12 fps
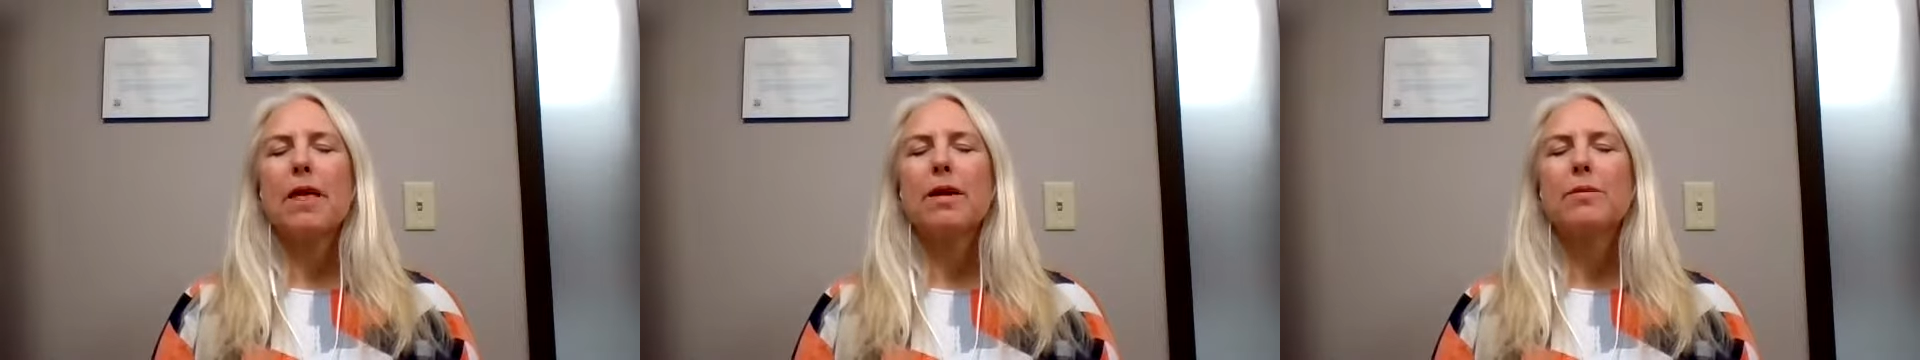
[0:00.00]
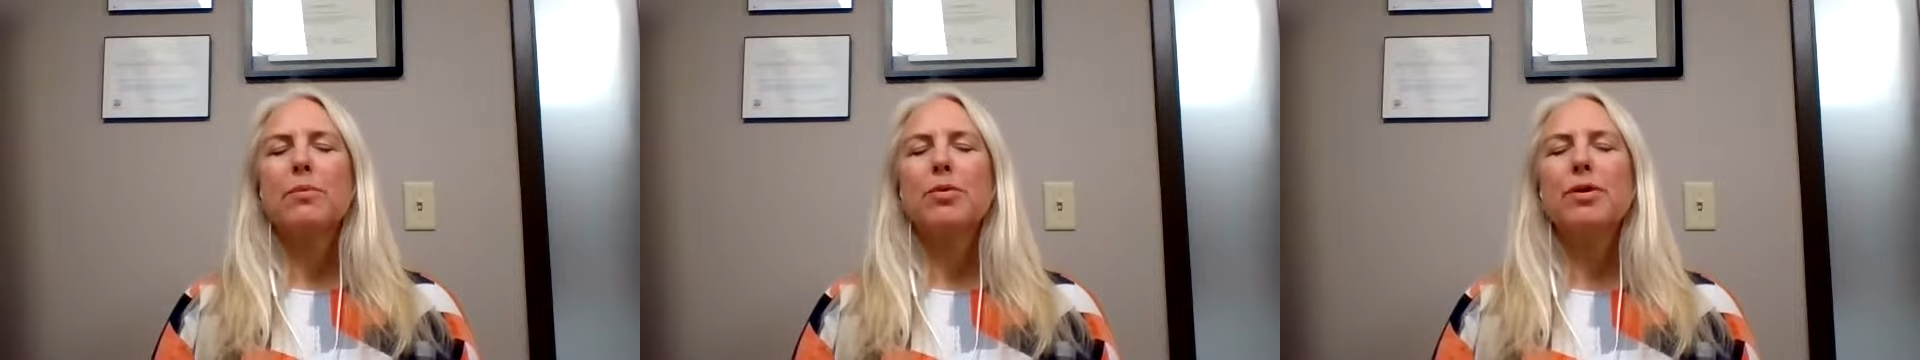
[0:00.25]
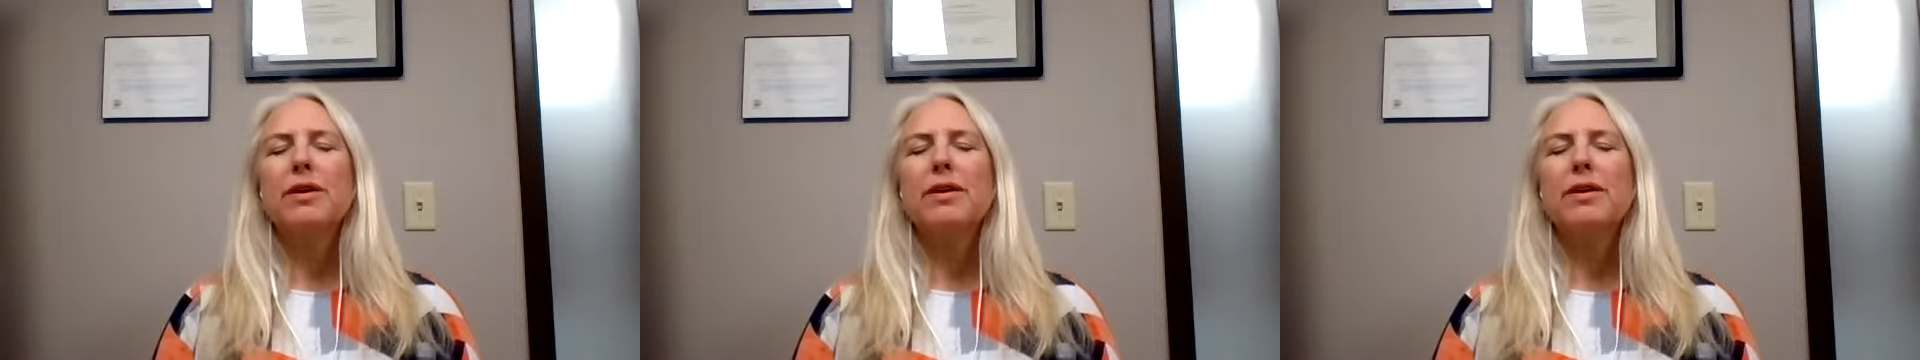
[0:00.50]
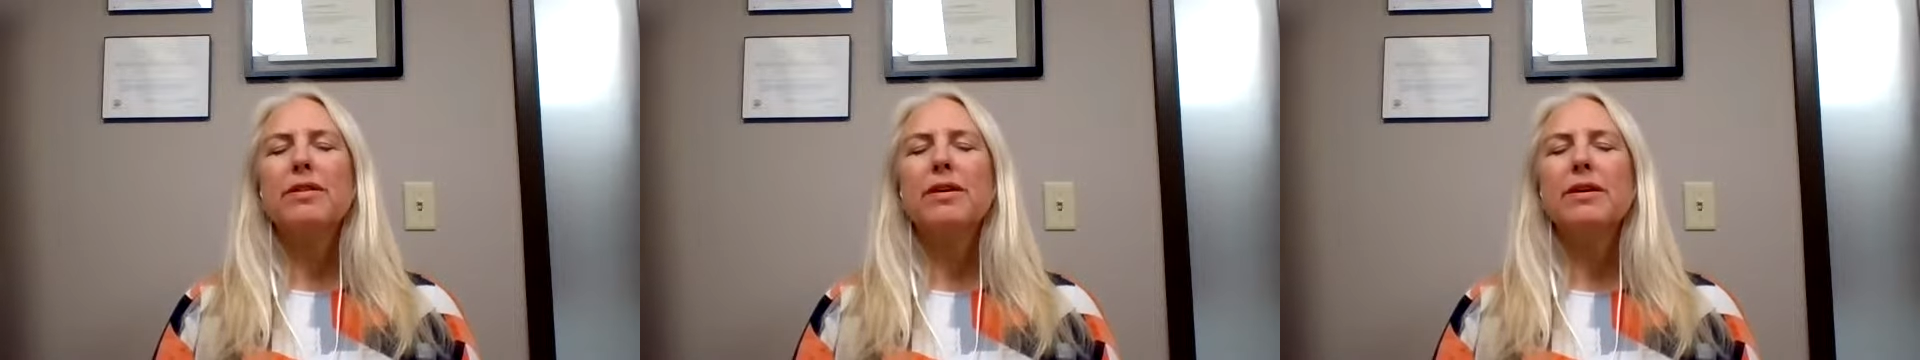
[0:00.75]

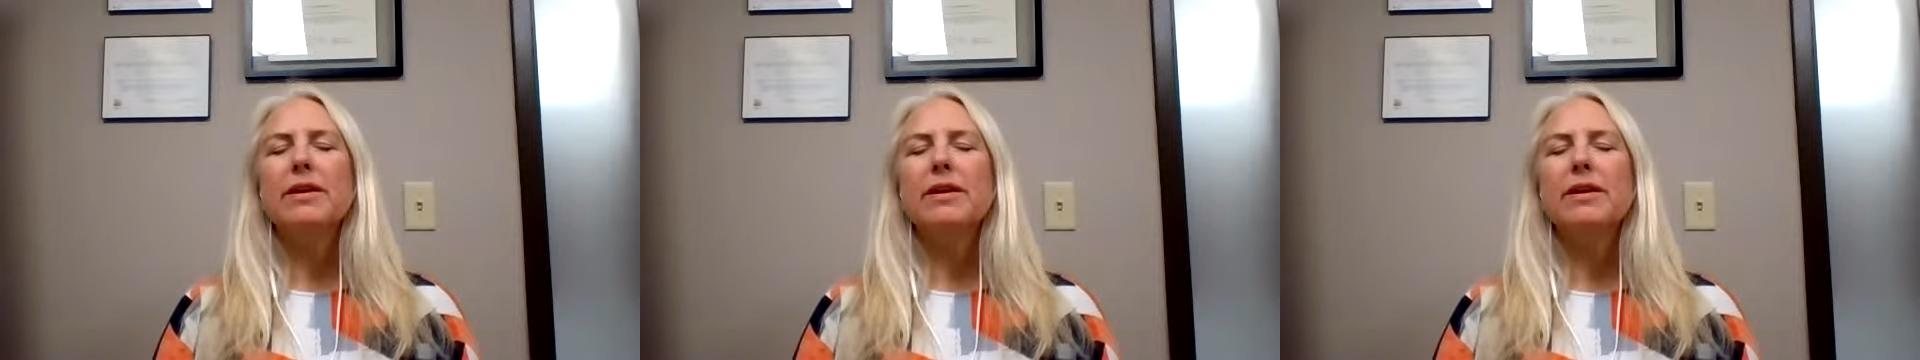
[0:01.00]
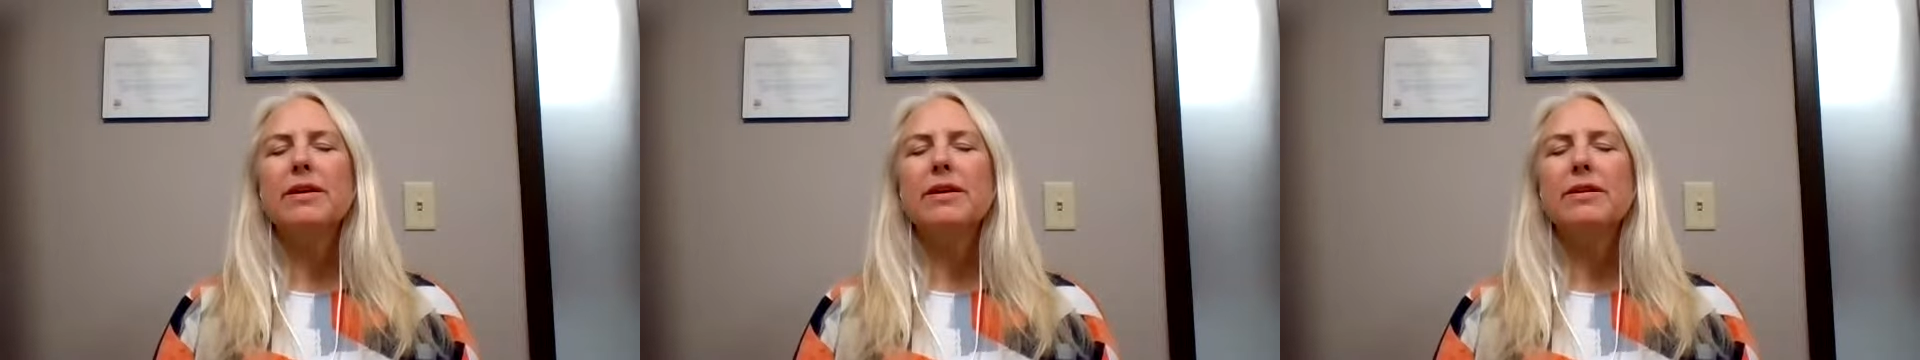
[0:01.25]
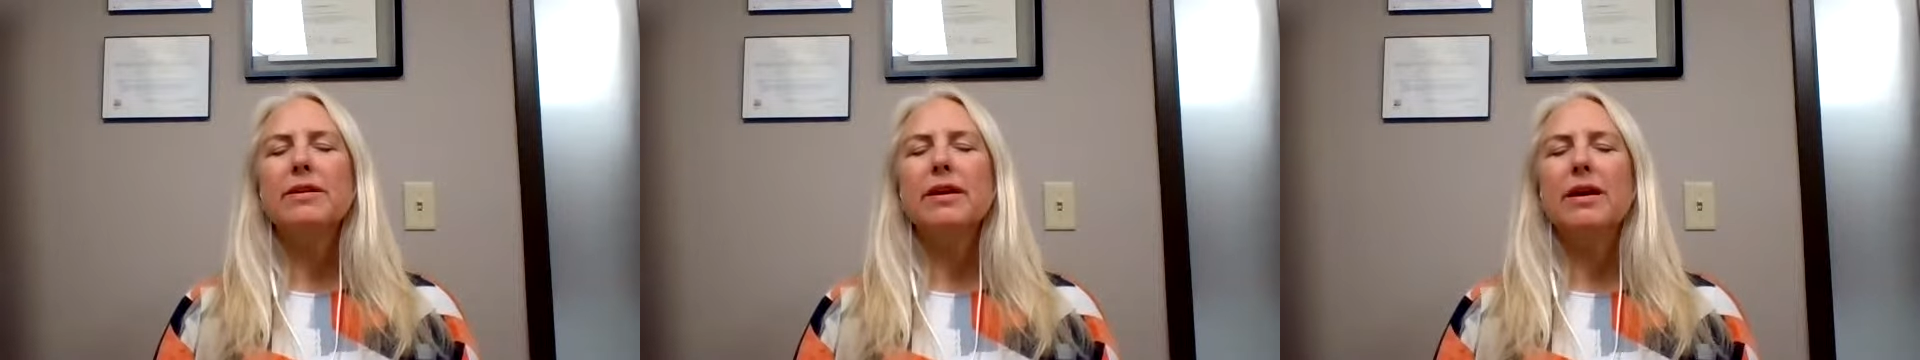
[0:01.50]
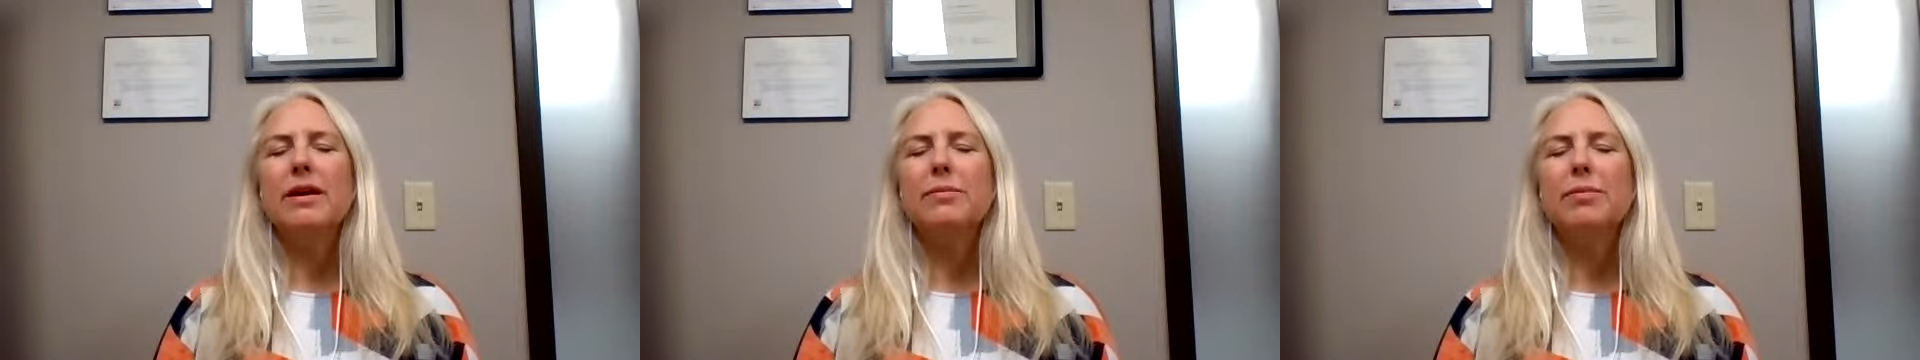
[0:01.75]
Breathing in
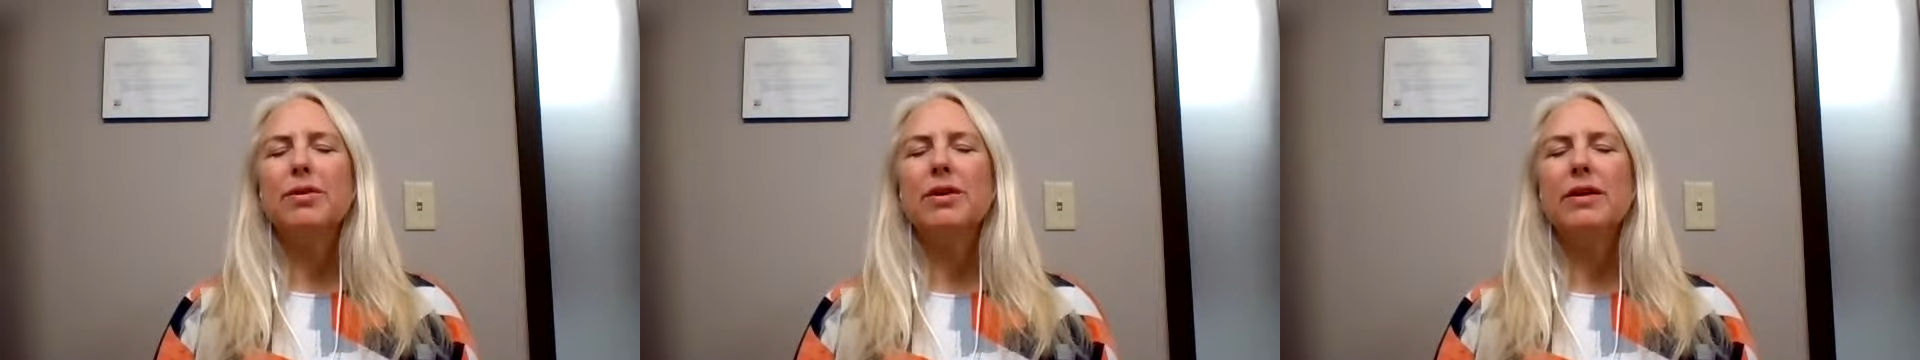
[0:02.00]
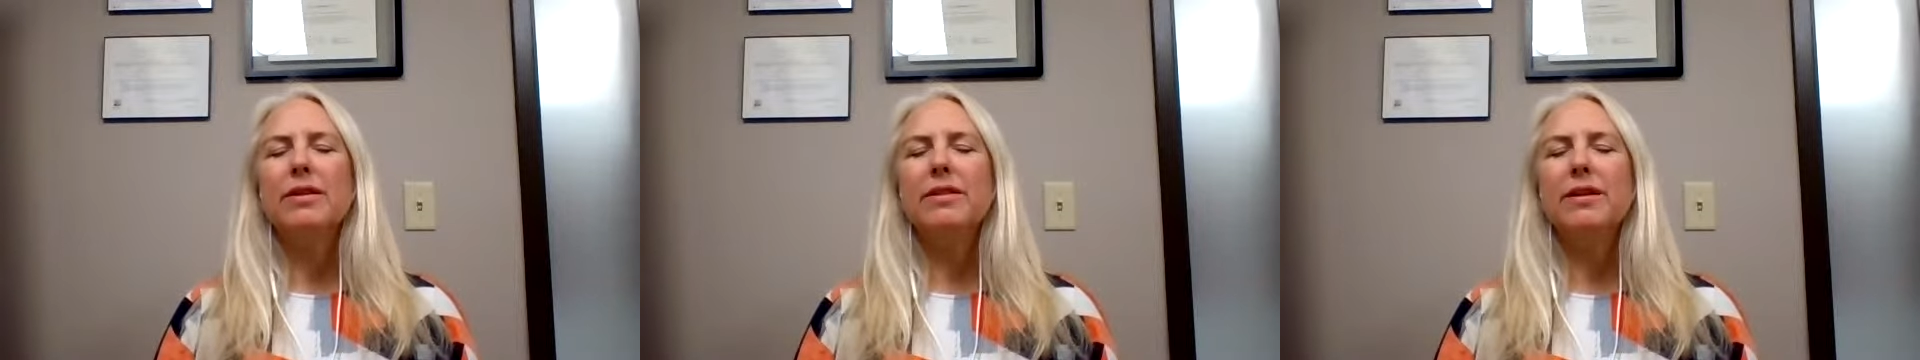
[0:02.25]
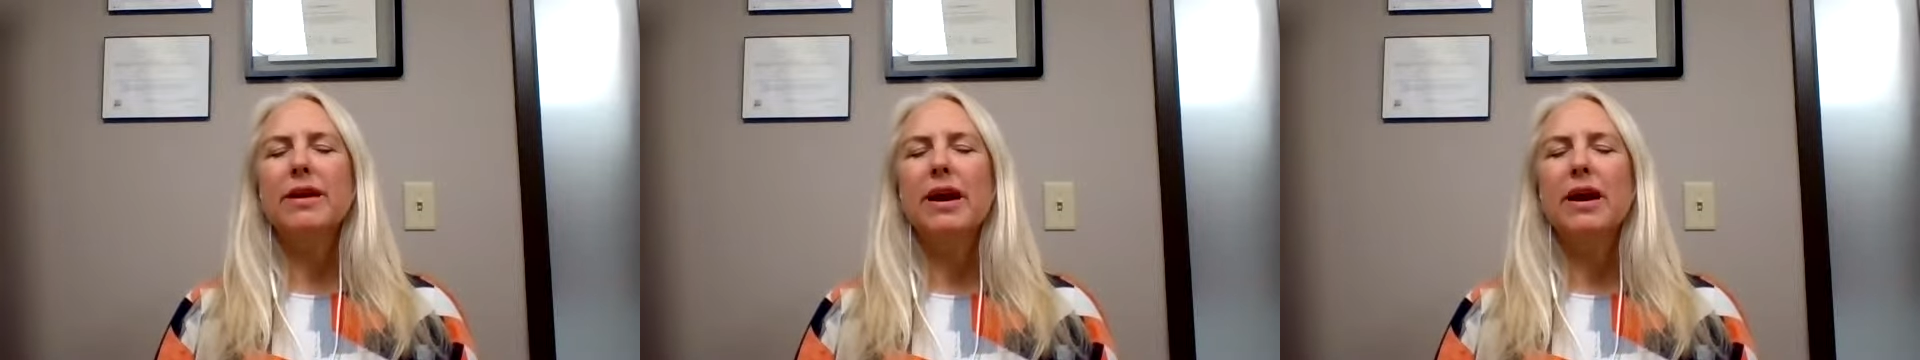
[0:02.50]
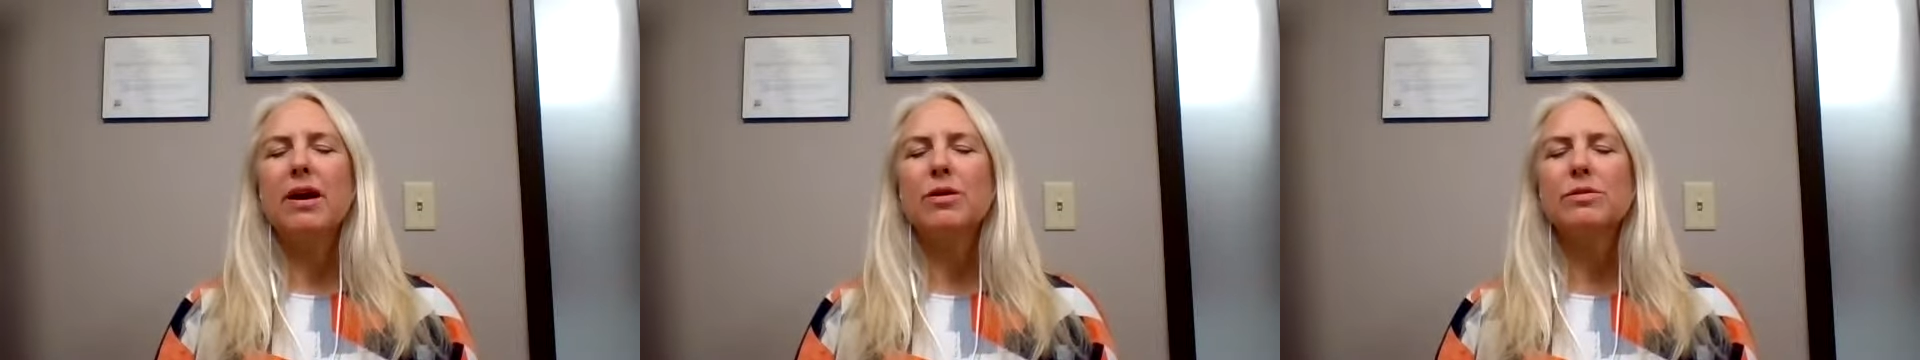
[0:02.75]
and breathing
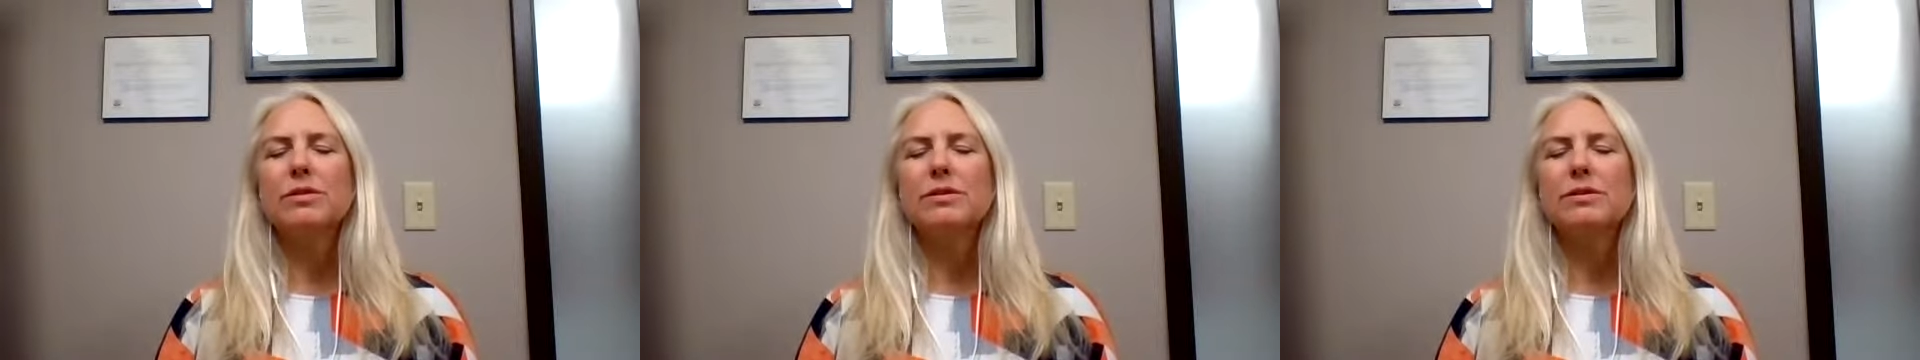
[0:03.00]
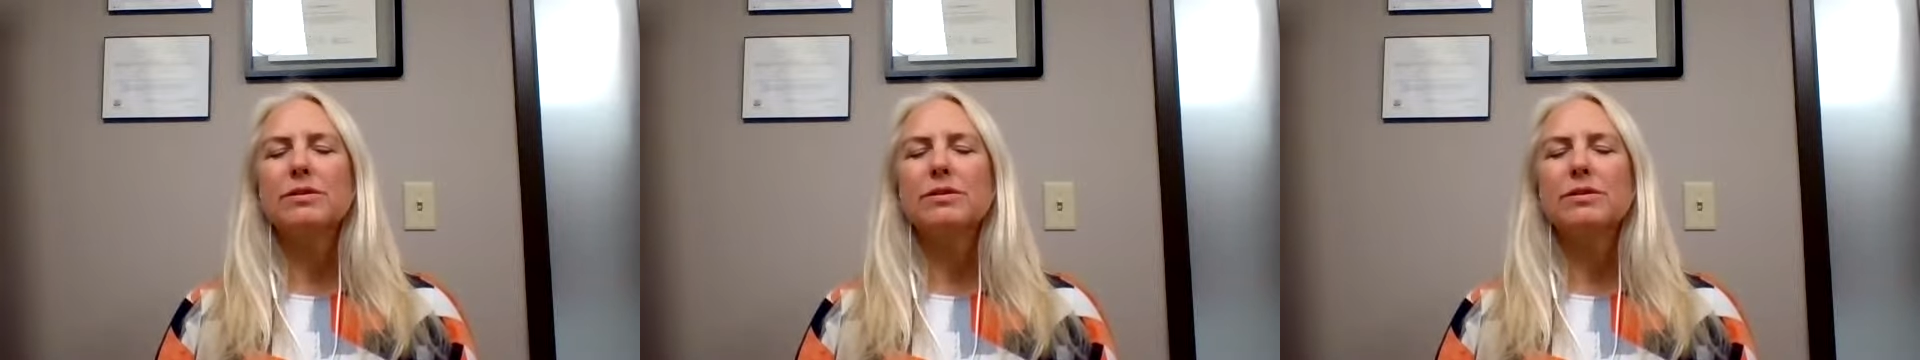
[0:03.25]
out.